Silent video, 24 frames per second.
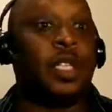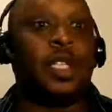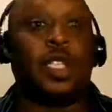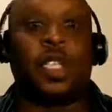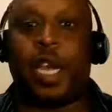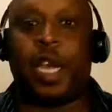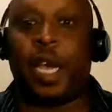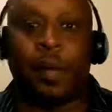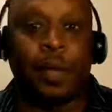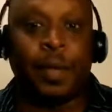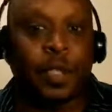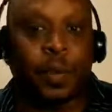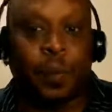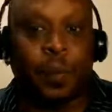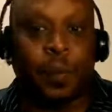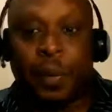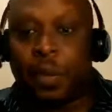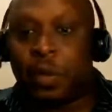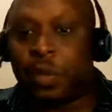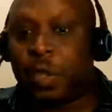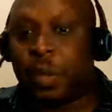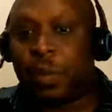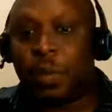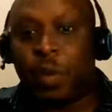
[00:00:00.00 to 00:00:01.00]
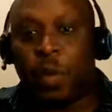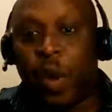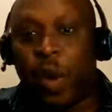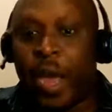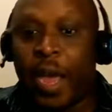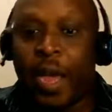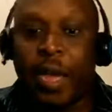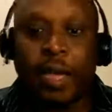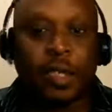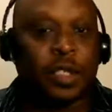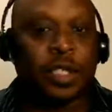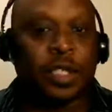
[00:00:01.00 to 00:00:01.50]
and Jameis pulls him
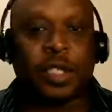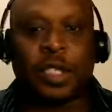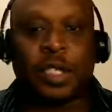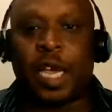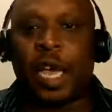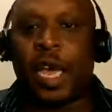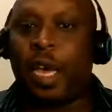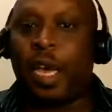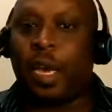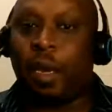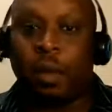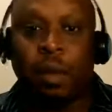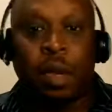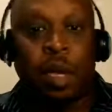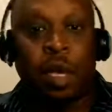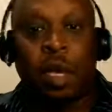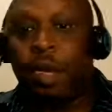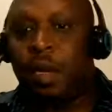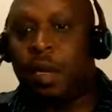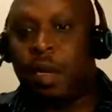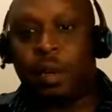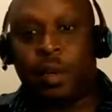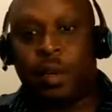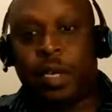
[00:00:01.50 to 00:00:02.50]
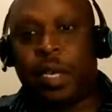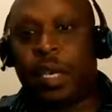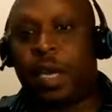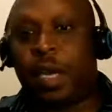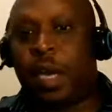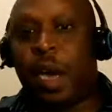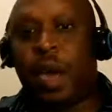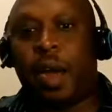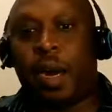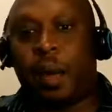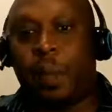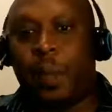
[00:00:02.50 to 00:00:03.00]
away and says, "Hey, don't get
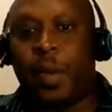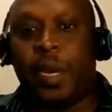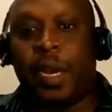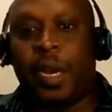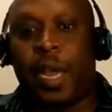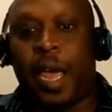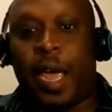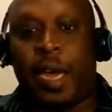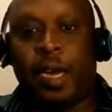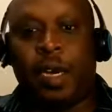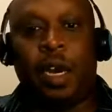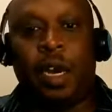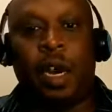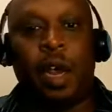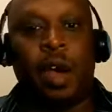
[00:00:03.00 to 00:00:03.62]
caught up in that."